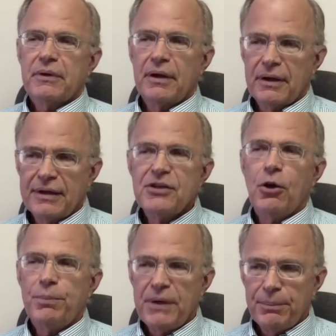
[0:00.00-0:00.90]
And I
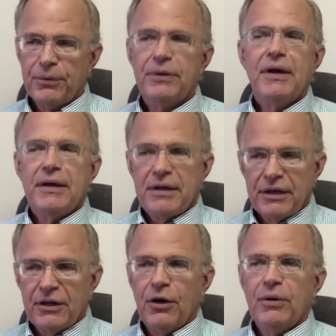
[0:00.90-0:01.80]
tell people,
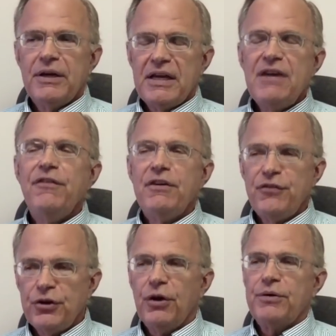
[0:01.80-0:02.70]
you know, even
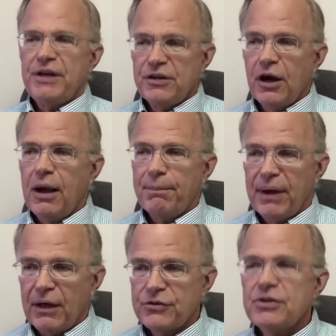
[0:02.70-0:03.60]
if you don't need
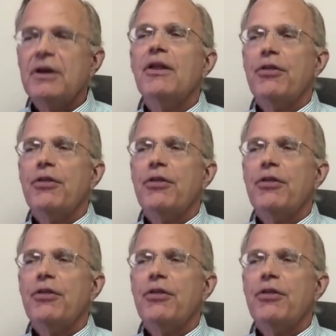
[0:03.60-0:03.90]
compounds,